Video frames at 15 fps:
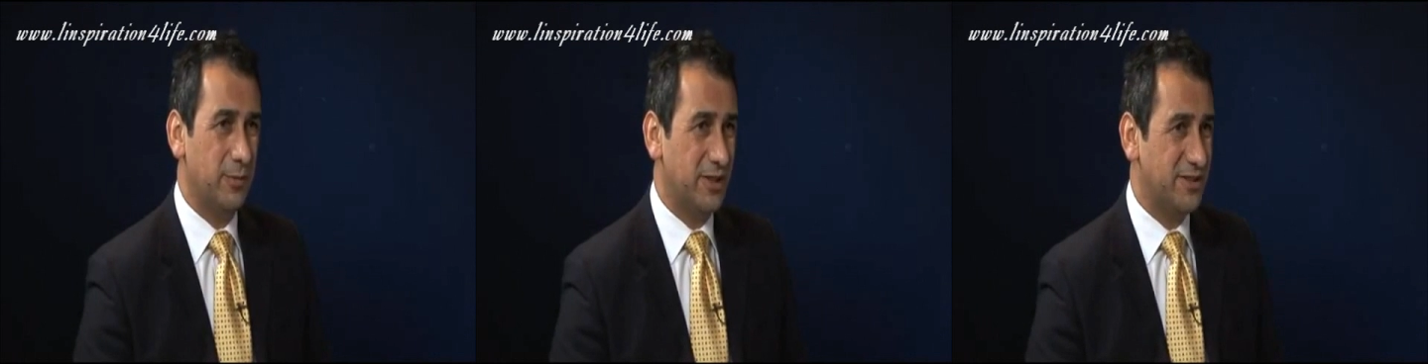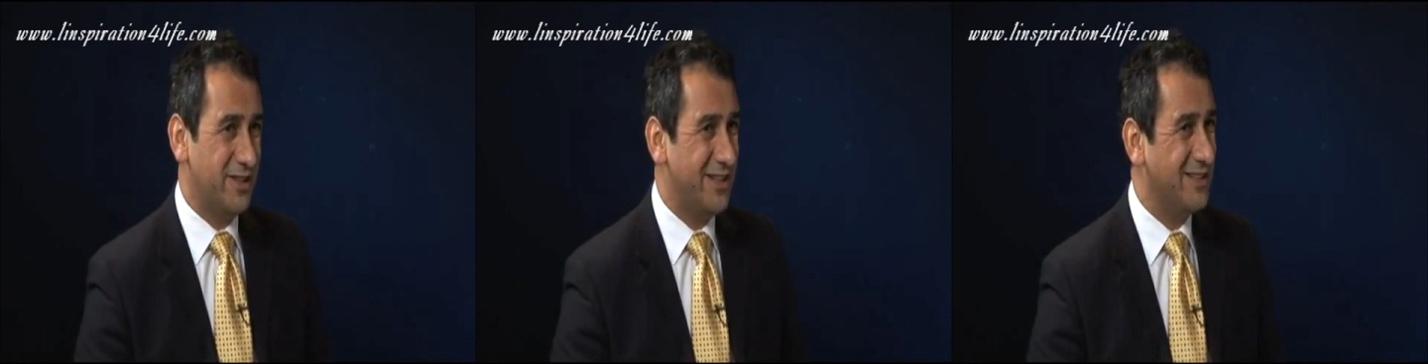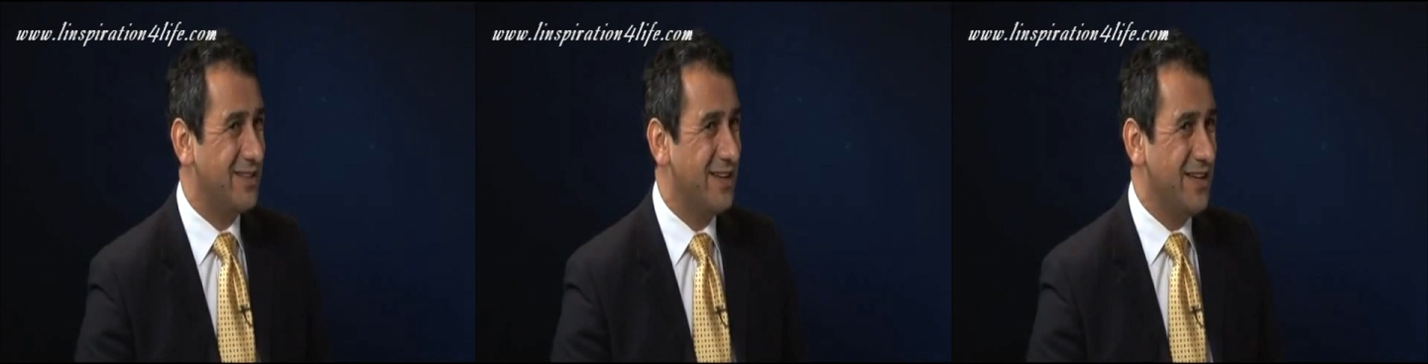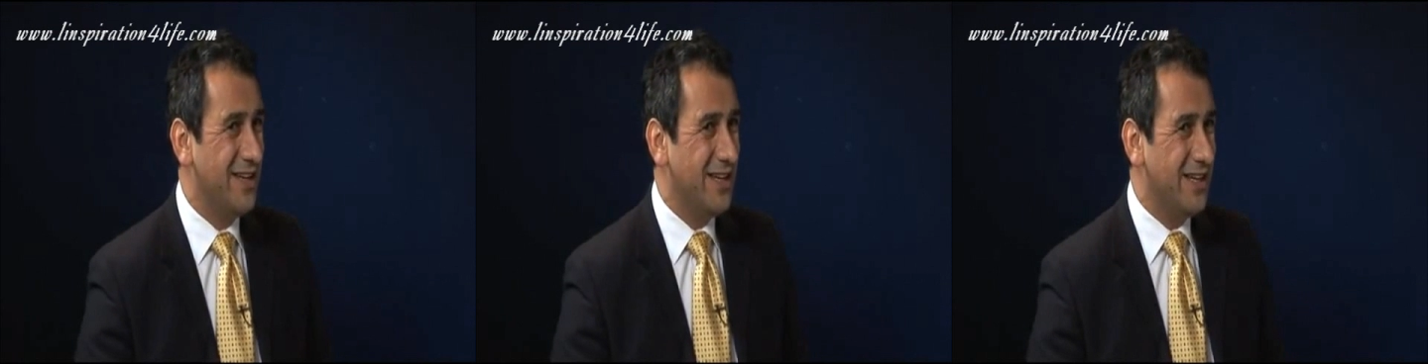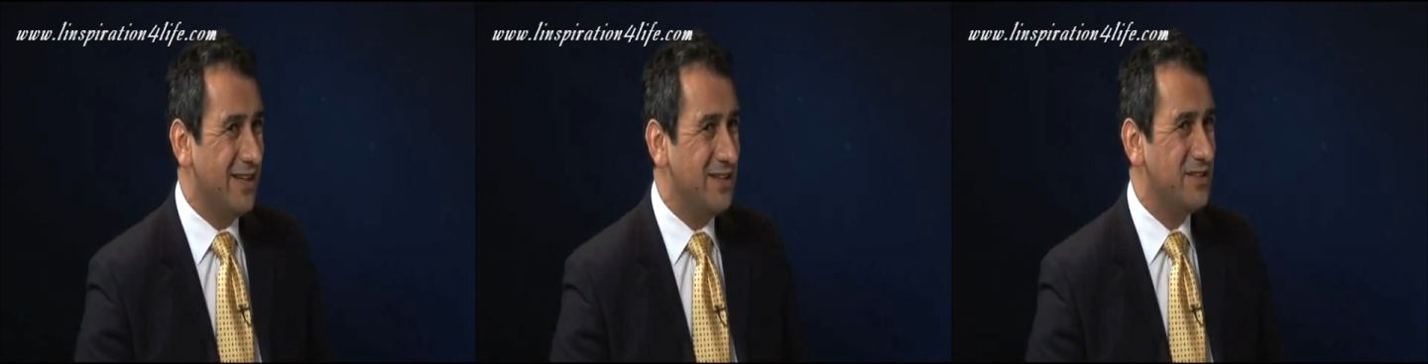Because it
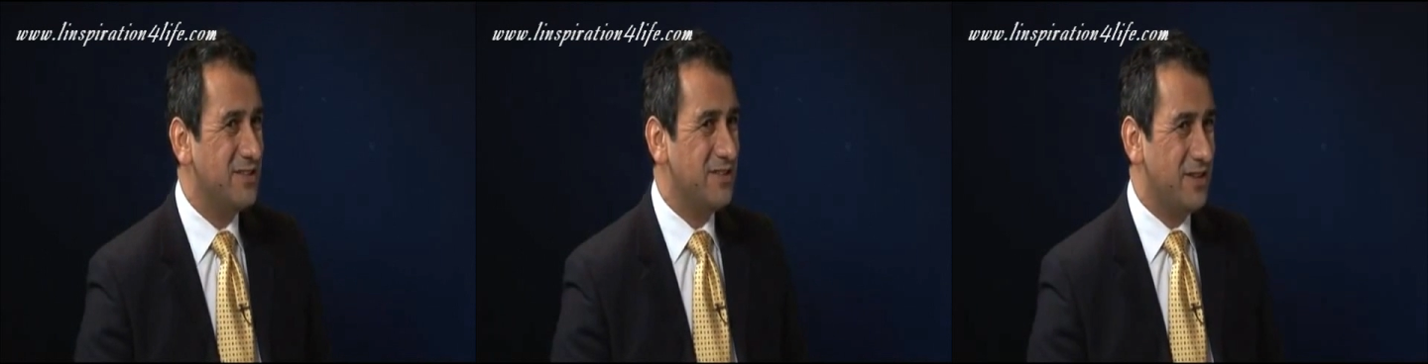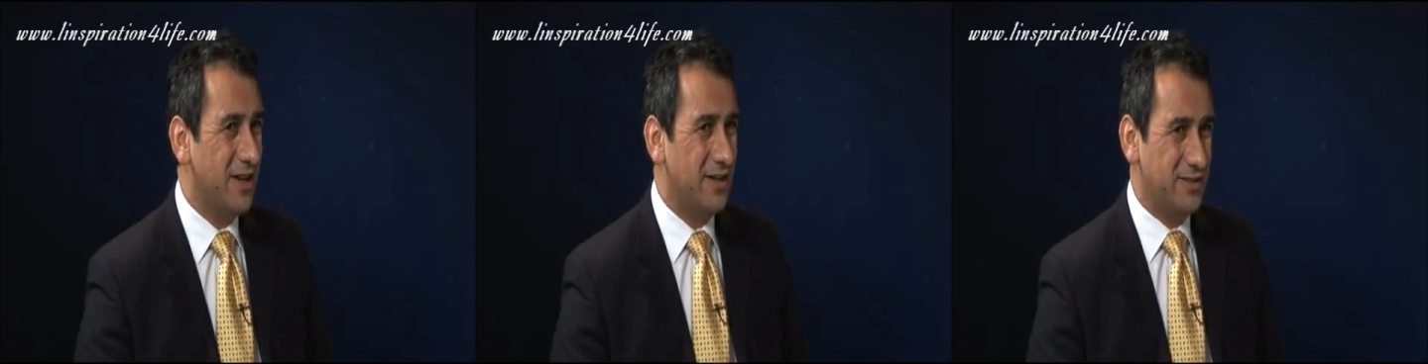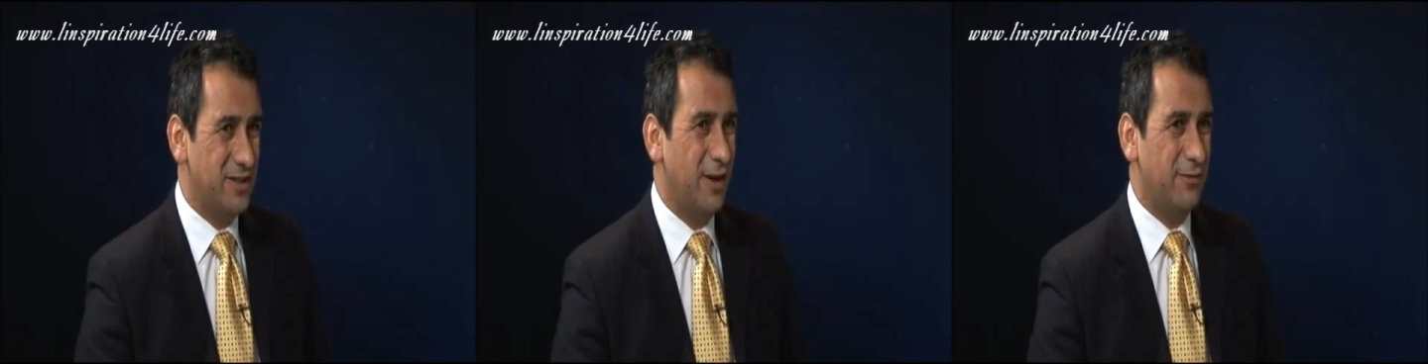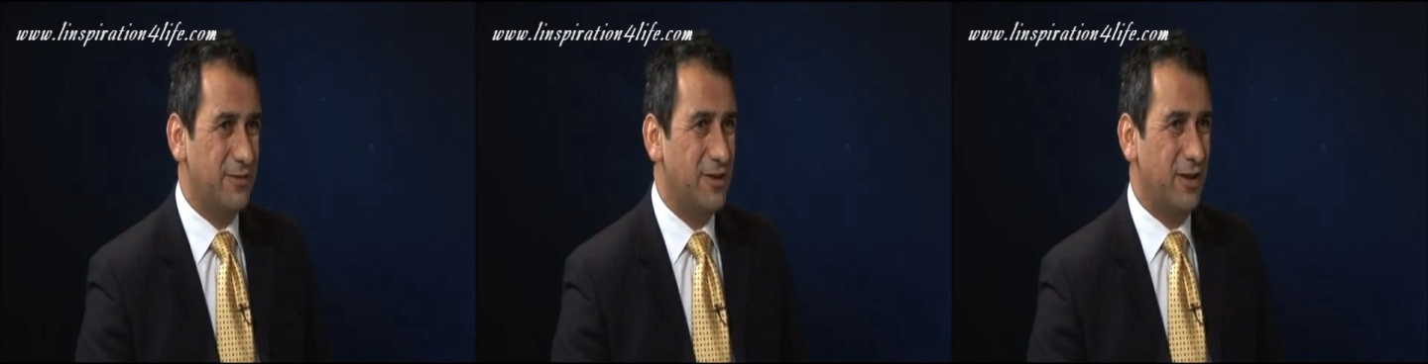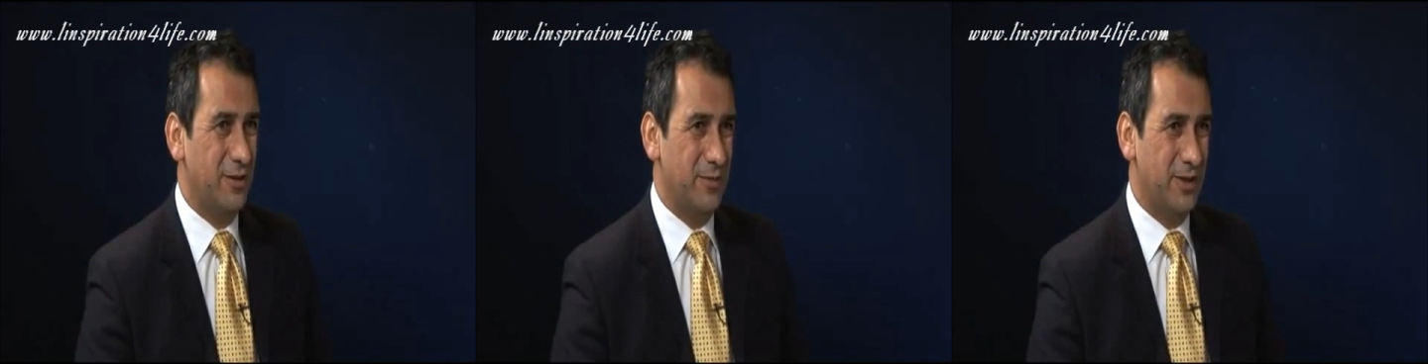is a tough
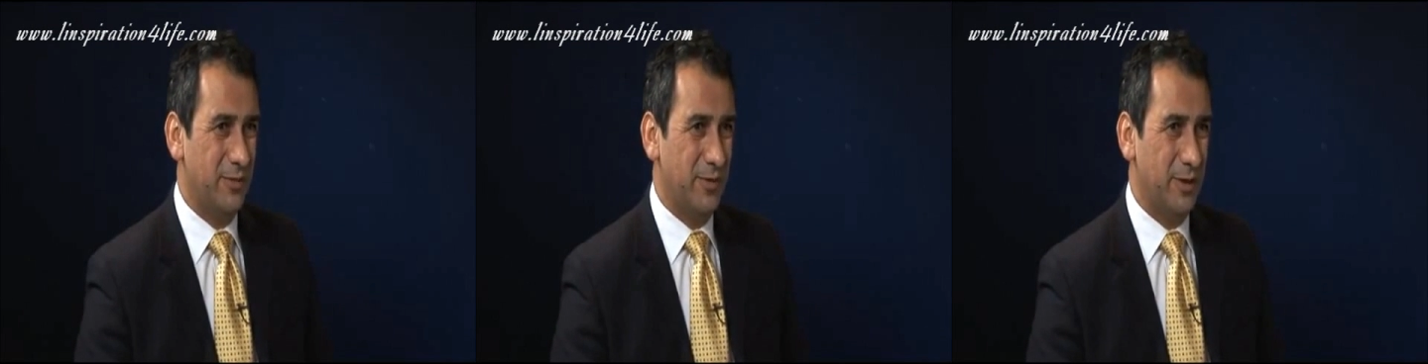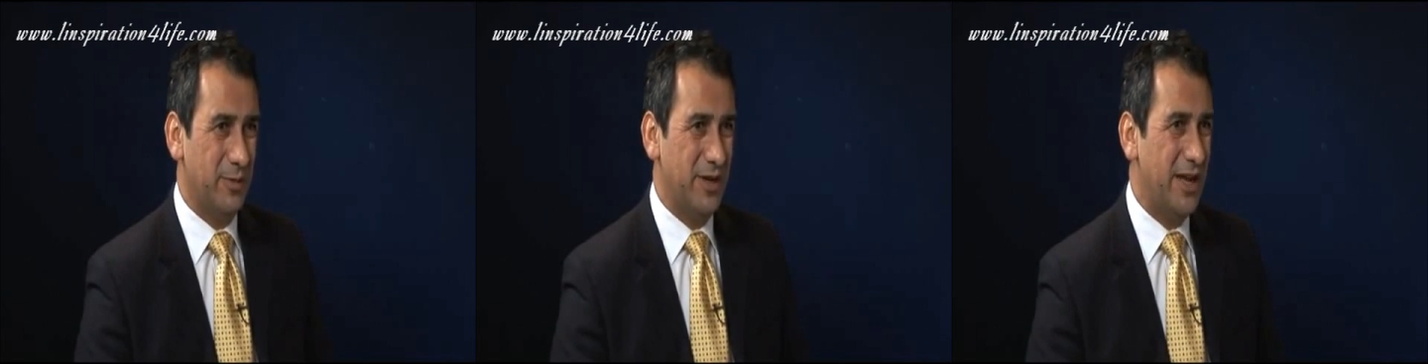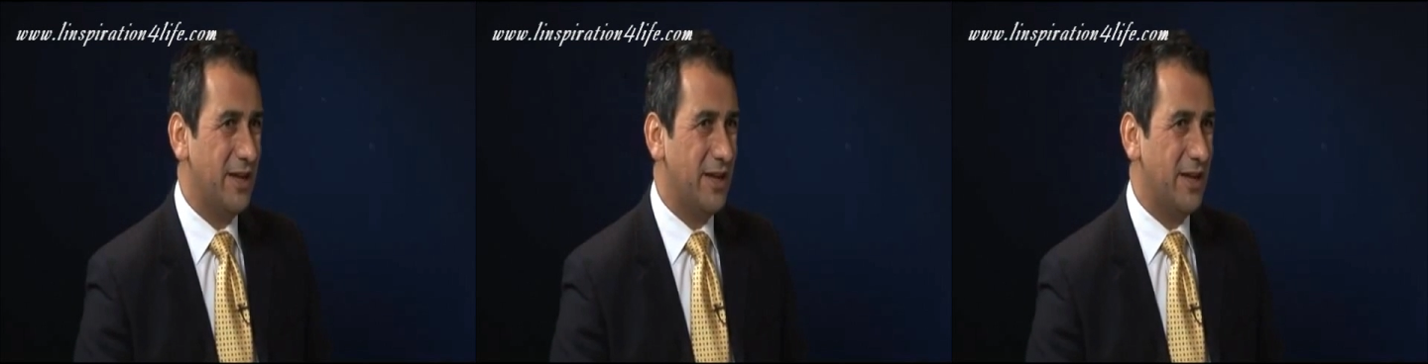time at the moment.